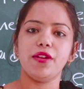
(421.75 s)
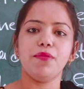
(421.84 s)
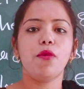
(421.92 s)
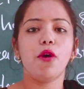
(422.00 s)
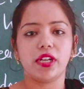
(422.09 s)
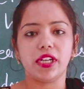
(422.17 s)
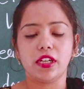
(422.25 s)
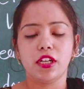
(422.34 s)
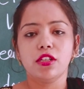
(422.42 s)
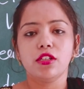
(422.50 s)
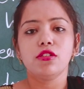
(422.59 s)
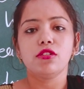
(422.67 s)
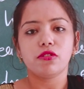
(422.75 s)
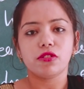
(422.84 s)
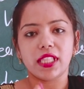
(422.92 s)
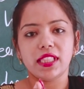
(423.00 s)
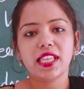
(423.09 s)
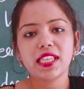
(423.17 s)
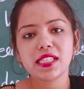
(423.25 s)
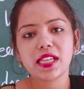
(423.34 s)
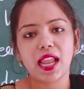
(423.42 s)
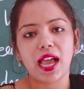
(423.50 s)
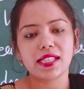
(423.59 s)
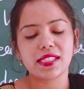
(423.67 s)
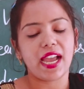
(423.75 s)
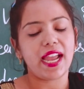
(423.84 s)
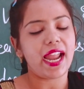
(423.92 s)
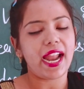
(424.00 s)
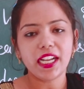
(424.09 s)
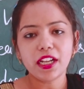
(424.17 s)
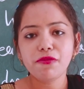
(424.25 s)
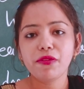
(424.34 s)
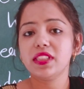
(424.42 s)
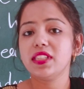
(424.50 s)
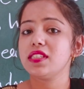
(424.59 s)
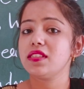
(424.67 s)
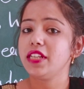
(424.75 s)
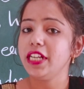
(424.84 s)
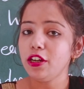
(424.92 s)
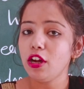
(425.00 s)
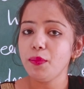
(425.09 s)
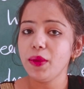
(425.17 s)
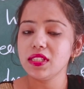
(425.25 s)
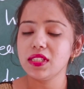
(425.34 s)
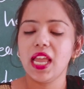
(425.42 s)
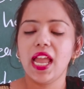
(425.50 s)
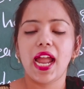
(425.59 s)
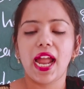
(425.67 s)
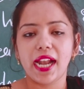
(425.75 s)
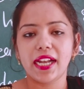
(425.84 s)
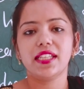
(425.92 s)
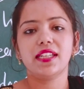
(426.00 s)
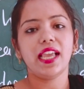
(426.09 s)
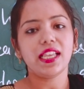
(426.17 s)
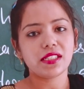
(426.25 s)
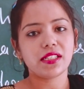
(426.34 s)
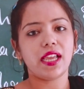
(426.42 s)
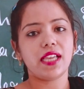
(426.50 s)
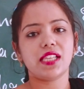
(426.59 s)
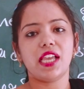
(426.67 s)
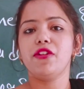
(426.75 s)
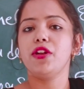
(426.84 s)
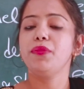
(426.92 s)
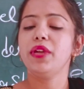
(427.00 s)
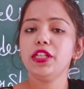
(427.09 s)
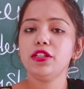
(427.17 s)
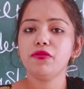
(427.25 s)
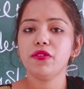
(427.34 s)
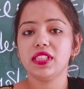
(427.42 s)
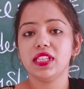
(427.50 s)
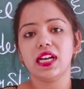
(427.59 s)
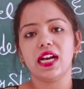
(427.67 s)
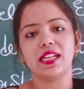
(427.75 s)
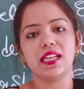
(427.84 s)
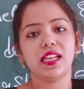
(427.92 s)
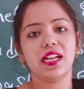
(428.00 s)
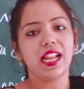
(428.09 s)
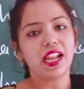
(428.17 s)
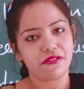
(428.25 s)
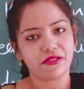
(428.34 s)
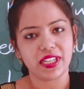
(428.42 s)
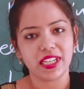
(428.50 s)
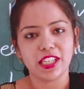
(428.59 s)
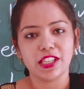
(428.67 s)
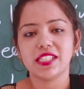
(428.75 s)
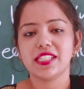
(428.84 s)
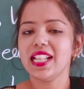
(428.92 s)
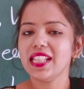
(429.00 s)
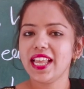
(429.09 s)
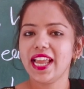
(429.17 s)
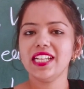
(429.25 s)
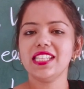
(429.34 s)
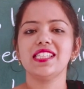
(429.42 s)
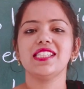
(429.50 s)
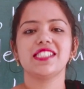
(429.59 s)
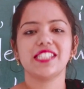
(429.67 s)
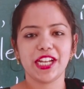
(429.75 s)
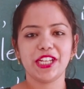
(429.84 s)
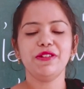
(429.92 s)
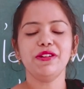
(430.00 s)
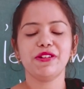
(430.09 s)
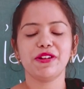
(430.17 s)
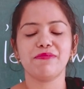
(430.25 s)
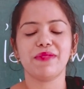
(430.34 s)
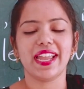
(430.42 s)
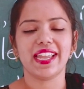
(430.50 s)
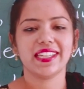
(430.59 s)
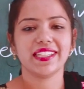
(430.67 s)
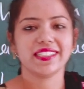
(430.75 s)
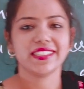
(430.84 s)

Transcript: very important. So in this class I end up with these 3 topics, and in the next class I will meet you with the another left. Till then, stay tuned. Goodbye.